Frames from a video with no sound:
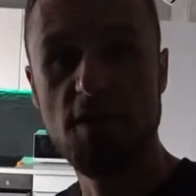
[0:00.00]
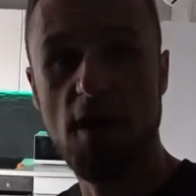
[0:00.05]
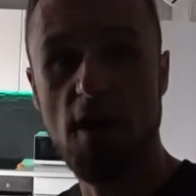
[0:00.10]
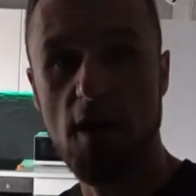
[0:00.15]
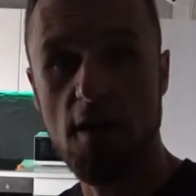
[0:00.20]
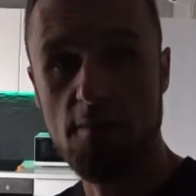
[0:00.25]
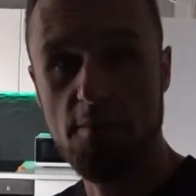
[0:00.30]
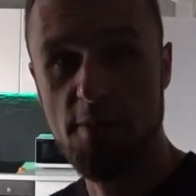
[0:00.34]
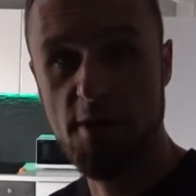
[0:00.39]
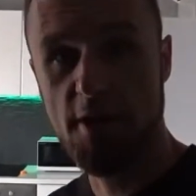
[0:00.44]

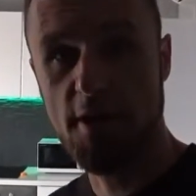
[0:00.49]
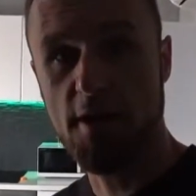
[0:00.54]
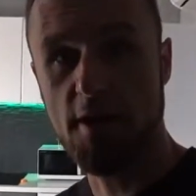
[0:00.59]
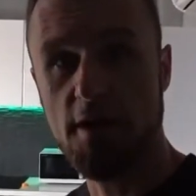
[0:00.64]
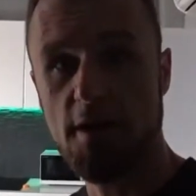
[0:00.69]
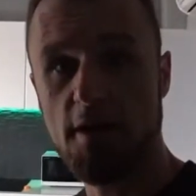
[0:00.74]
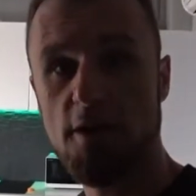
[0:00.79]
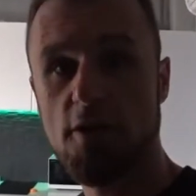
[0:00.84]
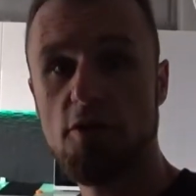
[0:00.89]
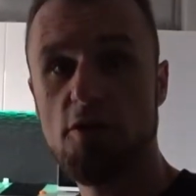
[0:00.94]
are
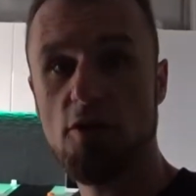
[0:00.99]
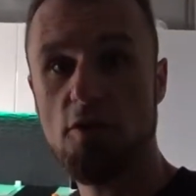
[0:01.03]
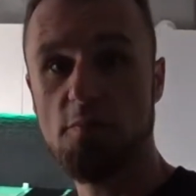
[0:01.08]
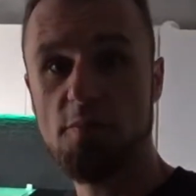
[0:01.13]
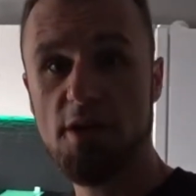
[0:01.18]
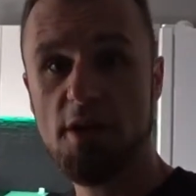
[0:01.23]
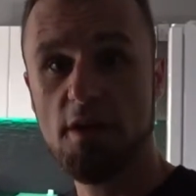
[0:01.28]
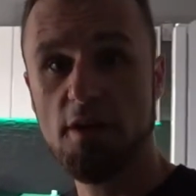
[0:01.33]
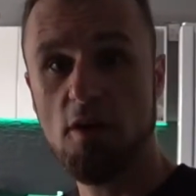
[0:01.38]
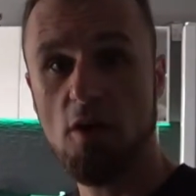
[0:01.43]
big.
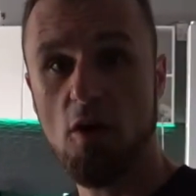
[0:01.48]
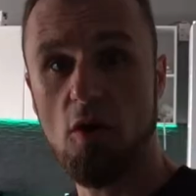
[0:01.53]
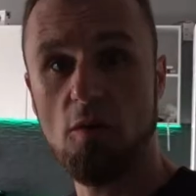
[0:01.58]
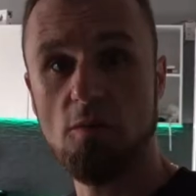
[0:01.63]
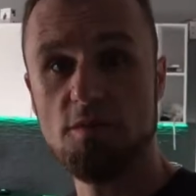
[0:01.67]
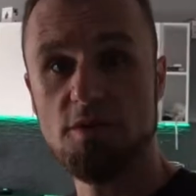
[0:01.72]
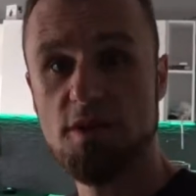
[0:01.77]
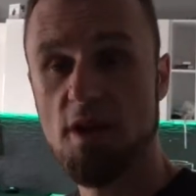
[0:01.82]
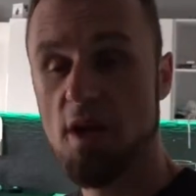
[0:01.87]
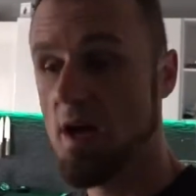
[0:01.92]
European
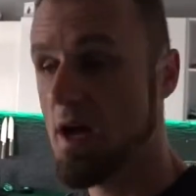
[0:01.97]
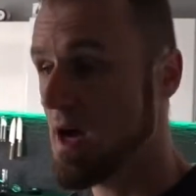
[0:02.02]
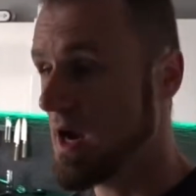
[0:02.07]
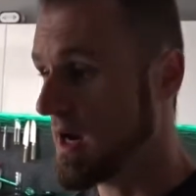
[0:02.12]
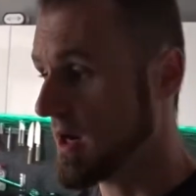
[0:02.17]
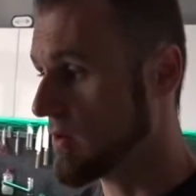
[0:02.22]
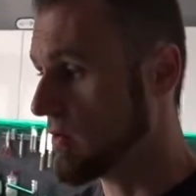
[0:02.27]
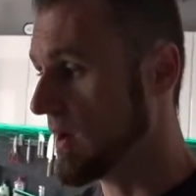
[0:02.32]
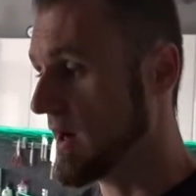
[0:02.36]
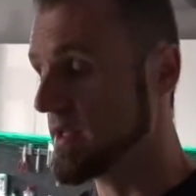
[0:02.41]
homes are
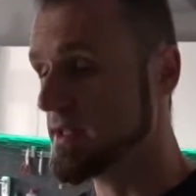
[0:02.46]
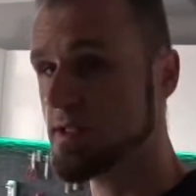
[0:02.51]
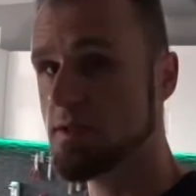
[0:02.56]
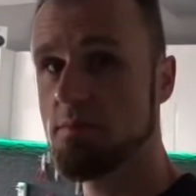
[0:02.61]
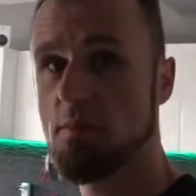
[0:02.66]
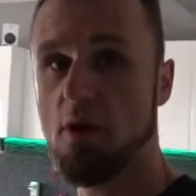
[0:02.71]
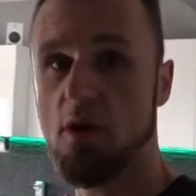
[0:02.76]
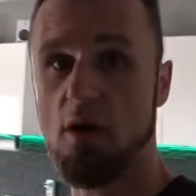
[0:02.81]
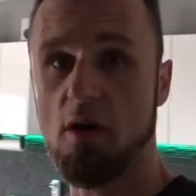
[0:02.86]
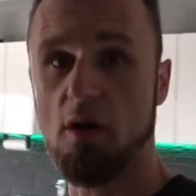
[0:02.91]
quite
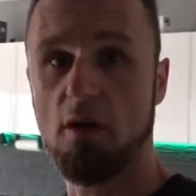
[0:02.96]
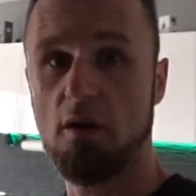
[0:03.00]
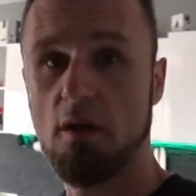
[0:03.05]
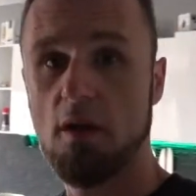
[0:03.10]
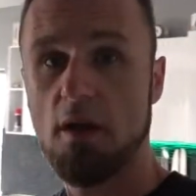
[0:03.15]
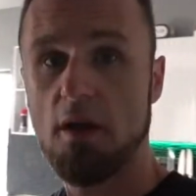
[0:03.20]
small.